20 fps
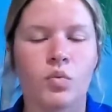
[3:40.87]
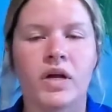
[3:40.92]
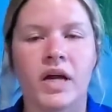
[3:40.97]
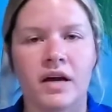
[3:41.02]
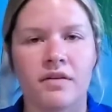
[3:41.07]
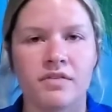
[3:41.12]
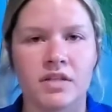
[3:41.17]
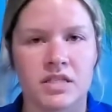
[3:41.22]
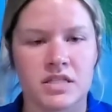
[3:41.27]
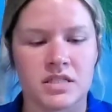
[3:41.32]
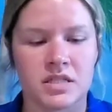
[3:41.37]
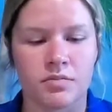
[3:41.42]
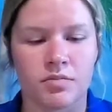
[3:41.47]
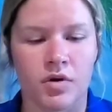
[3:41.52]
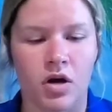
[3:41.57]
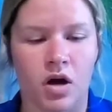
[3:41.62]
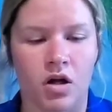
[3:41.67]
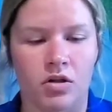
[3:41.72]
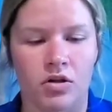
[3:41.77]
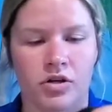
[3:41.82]
We have this
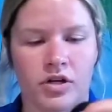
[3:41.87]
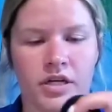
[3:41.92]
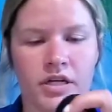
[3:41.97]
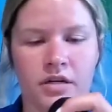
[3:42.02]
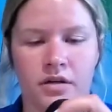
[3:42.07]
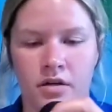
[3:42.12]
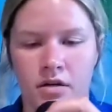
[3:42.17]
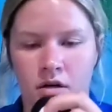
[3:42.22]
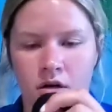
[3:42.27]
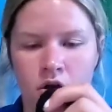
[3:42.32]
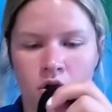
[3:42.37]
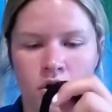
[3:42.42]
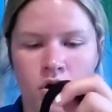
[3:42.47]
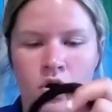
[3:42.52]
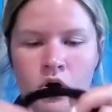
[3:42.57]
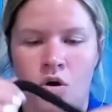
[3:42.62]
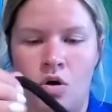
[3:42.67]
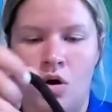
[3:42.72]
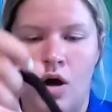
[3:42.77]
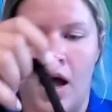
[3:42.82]
slip collar here.
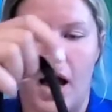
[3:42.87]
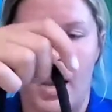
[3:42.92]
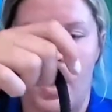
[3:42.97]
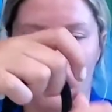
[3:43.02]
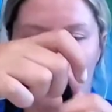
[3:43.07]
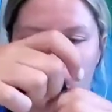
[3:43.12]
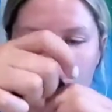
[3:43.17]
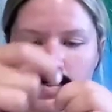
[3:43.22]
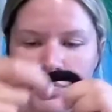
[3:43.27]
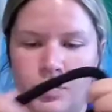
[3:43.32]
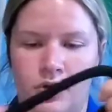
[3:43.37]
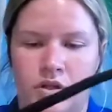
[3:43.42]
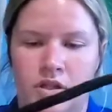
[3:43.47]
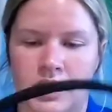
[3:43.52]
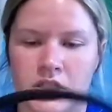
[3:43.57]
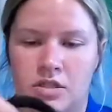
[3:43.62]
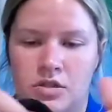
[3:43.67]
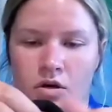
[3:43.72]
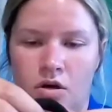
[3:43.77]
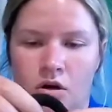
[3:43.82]
How we put
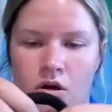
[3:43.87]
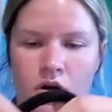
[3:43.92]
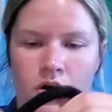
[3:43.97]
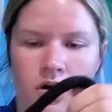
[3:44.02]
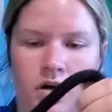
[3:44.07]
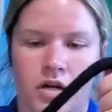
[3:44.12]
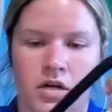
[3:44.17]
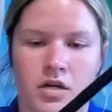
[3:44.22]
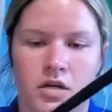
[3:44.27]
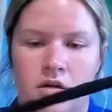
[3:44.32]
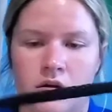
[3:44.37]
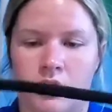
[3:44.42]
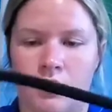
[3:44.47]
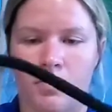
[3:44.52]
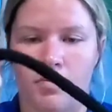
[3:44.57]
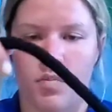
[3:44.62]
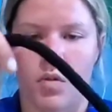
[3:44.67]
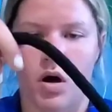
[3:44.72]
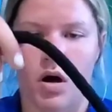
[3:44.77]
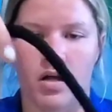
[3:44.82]
this on
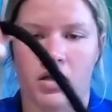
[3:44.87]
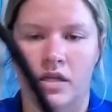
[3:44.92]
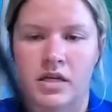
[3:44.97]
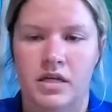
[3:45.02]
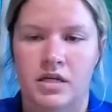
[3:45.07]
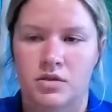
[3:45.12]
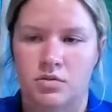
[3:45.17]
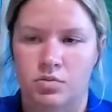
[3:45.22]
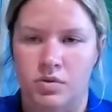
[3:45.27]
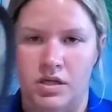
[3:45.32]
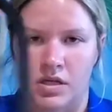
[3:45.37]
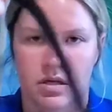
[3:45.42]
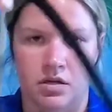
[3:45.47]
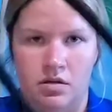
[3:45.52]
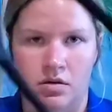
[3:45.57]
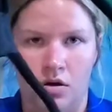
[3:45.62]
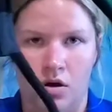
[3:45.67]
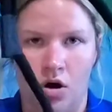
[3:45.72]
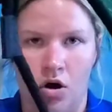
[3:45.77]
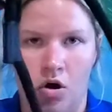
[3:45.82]
Molly is we
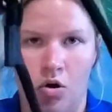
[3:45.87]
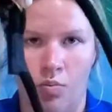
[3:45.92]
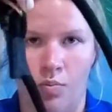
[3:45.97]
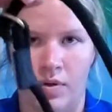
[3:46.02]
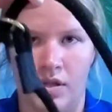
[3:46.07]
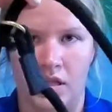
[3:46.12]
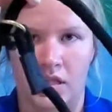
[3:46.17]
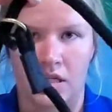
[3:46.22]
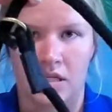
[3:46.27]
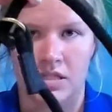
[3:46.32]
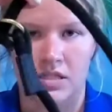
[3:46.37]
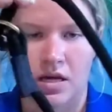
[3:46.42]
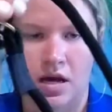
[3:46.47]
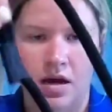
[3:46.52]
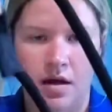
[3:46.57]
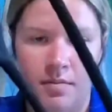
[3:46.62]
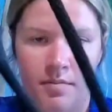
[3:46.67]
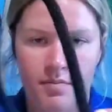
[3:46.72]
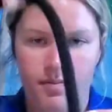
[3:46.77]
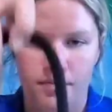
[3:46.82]
open this
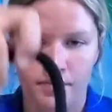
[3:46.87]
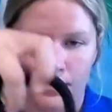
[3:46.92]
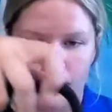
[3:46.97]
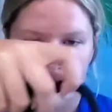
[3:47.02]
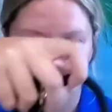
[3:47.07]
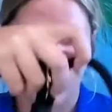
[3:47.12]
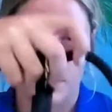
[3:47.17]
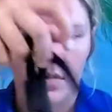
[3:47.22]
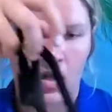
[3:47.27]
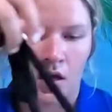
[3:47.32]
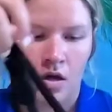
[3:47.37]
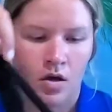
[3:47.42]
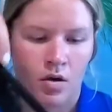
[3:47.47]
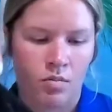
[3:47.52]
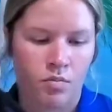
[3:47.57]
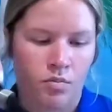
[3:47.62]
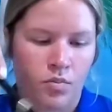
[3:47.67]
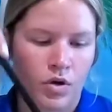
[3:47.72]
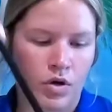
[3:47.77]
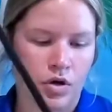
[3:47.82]
up,
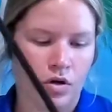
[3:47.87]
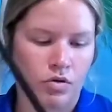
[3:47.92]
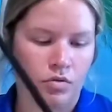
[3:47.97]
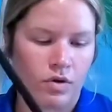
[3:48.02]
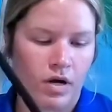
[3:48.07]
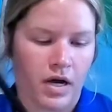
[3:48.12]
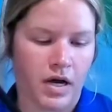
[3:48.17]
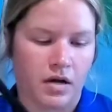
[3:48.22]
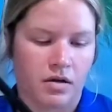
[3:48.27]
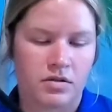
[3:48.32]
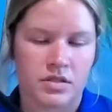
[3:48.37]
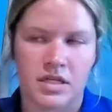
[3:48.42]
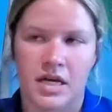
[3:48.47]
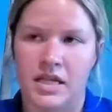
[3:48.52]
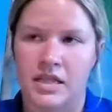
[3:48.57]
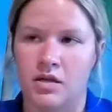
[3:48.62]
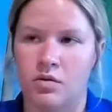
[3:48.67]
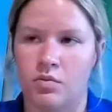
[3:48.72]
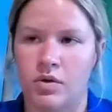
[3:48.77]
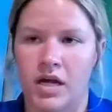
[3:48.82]
put it around,
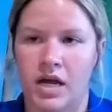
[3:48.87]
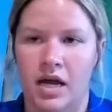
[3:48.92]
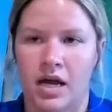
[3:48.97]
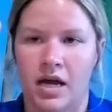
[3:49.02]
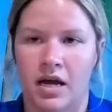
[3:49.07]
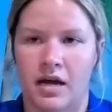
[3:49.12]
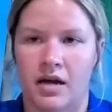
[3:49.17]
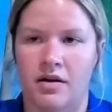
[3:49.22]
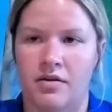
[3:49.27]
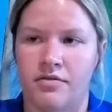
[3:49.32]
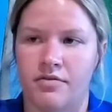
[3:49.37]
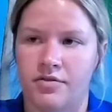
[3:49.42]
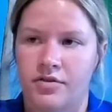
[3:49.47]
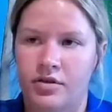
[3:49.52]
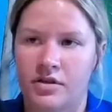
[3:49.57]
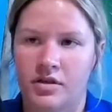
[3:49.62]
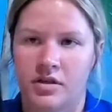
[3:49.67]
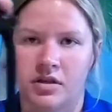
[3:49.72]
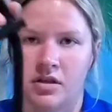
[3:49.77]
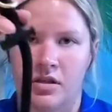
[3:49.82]
and then we have
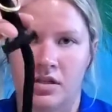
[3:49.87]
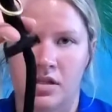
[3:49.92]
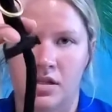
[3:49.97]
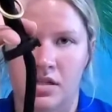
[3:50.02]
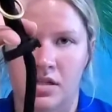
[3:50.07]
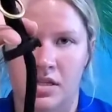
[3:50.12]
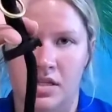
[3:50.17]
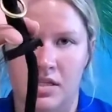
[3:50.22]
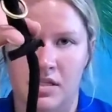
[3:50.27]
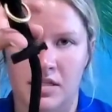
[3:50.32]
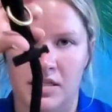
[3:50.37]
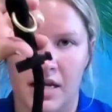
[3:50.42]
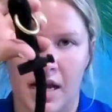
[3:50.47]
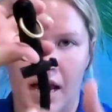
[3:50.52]
this